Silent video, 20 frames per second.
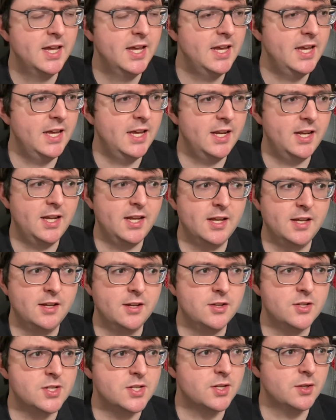It
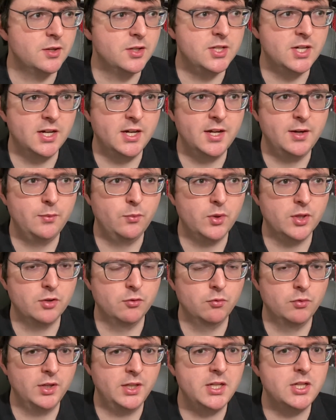is done with a
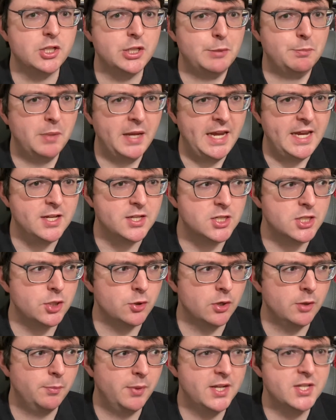really good pace
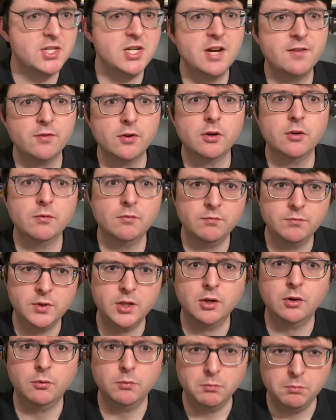to it, but it's never you
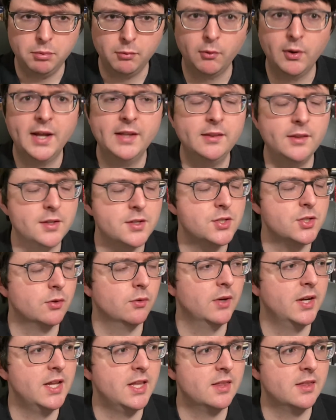know breathless
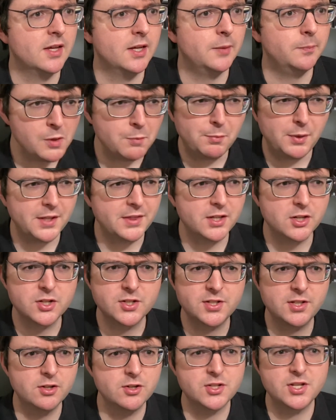or anything. But
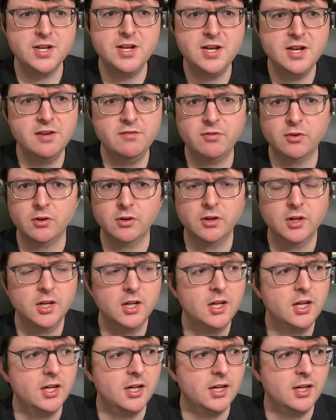there's there's never
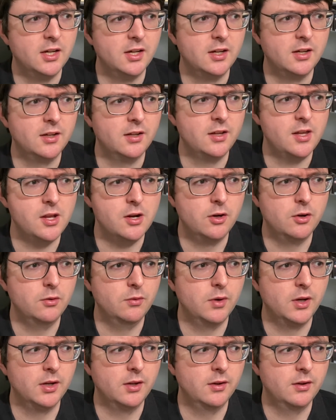uh, you
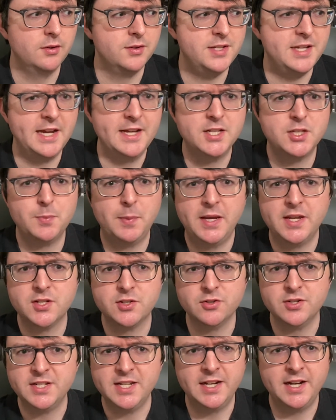know uh, dead
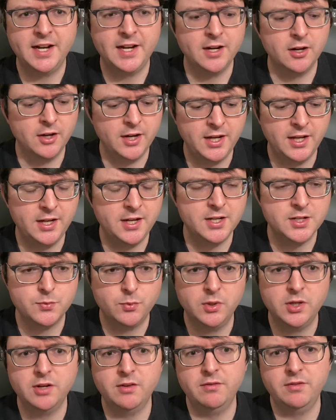space or dead air. It is
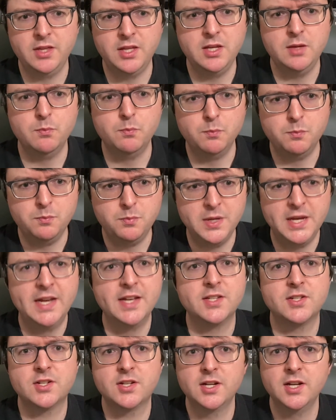one of the
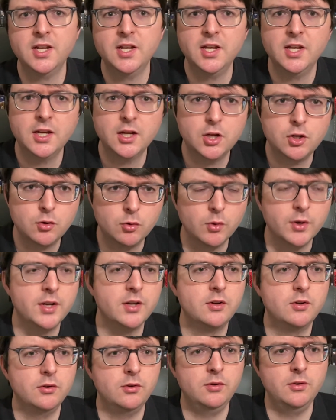best
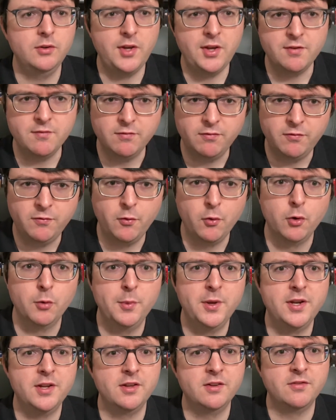critical,
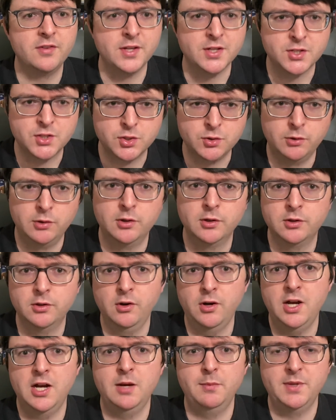informative historical
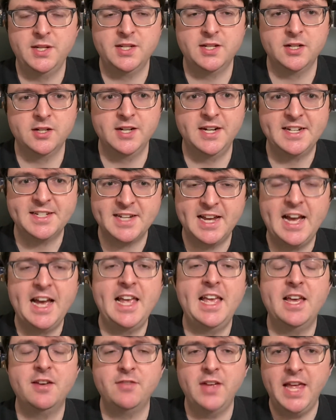commentaries I
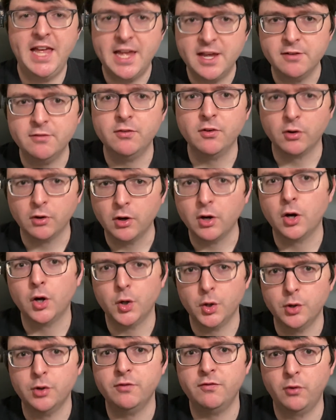have ever
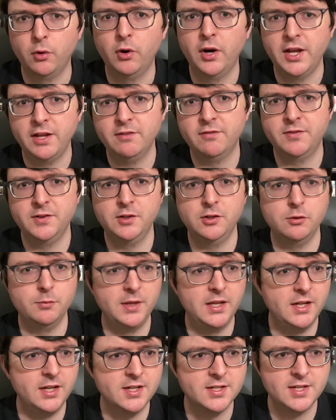heard for a film.
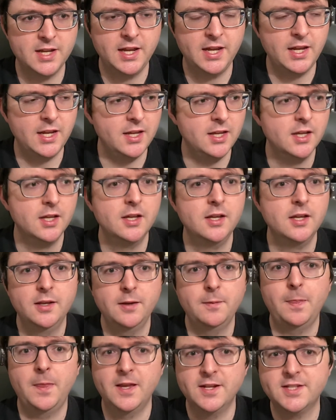It is a
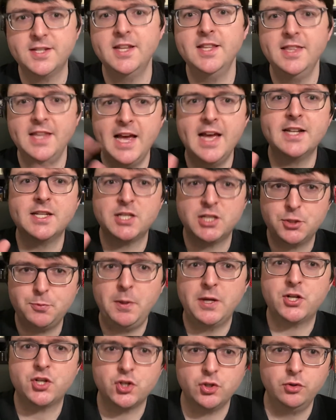it's in that
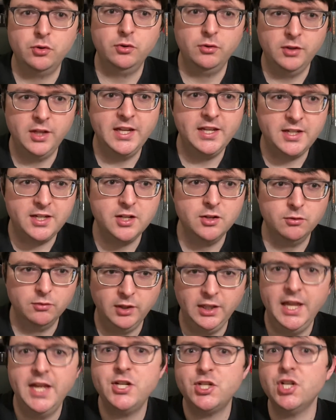special like you know
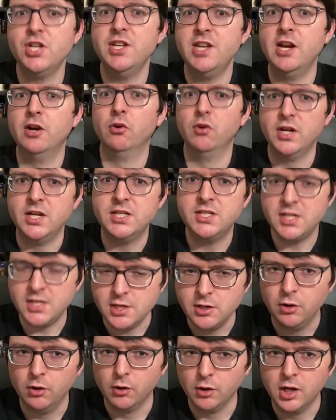legendary
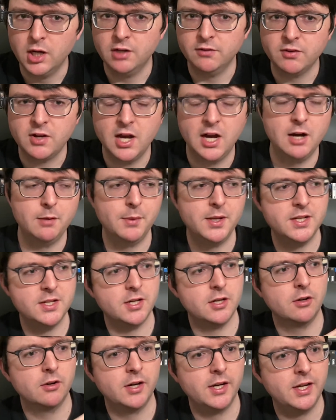tier of
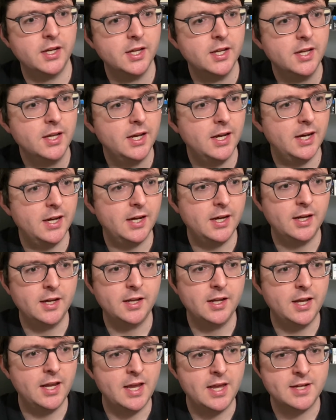commentary uh,
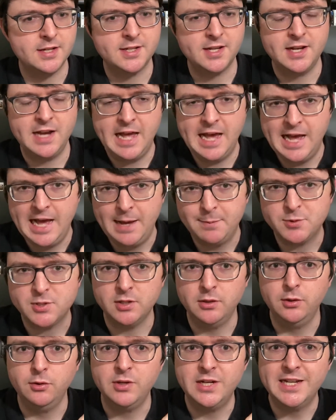it's an
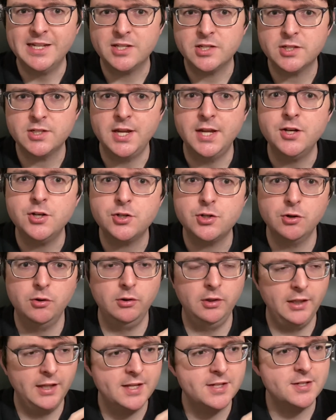absolute
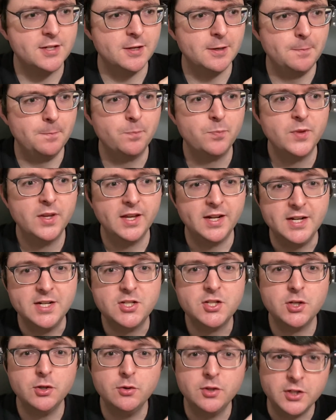essential listen and it's
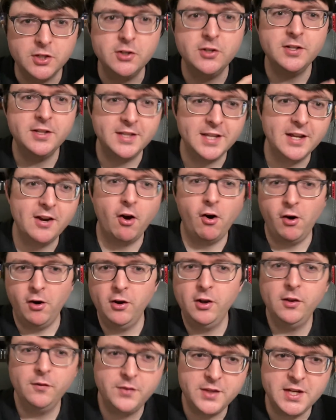so good that
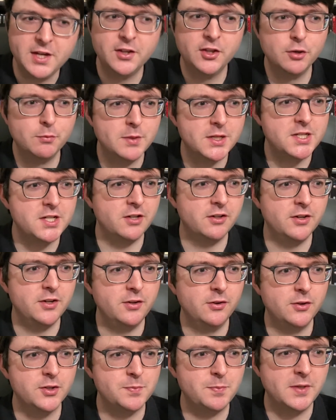all of the other
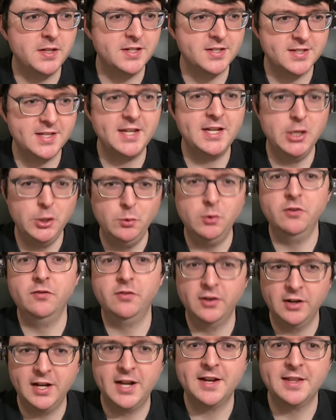materials because they go
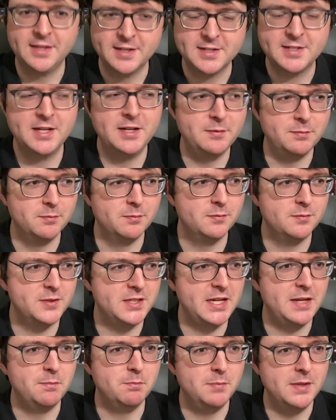over a lot of the same
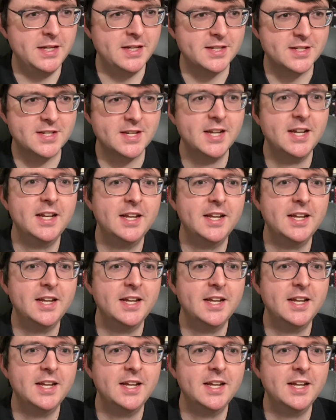same bits